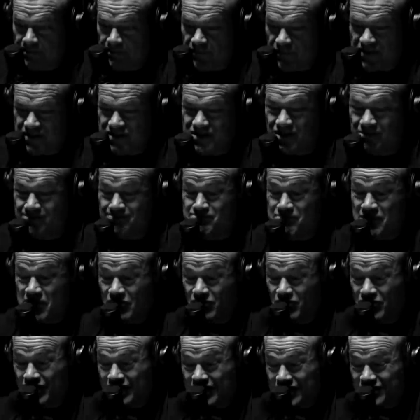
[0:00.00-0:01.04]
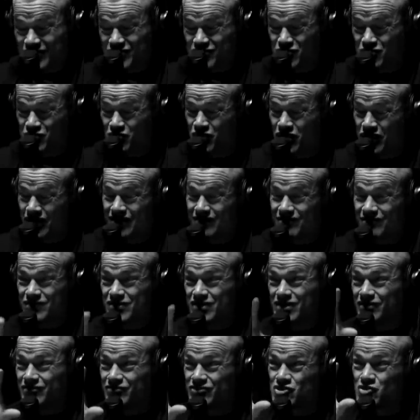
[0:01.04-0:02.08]
This ability to
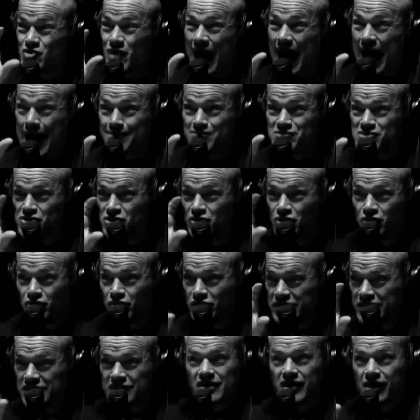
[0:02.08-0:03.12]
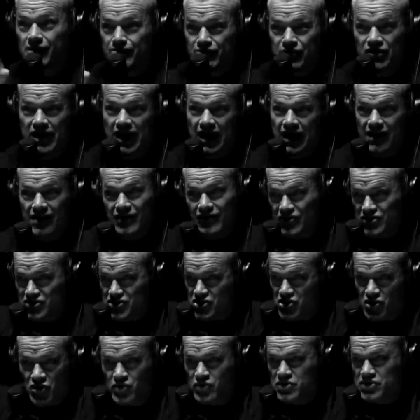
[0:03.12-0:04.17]
to absolutely comprehend this
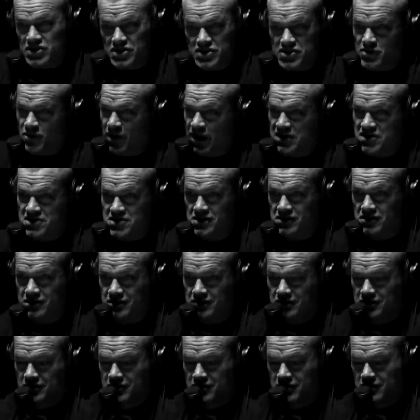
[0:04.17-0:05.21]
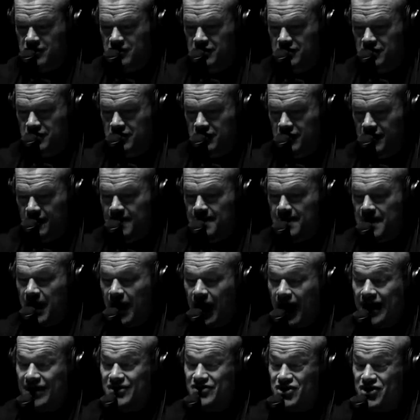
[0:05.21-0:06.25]
new situation. Mm.
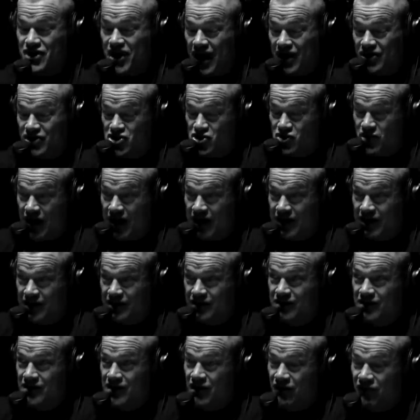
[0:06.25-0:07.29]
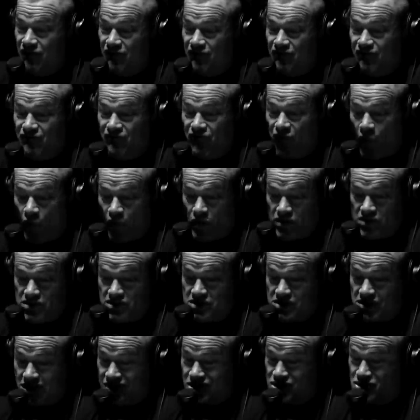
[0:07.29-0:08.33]
And to not try and
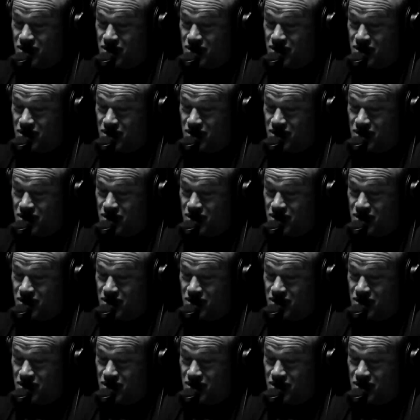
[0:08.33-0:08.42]
force, not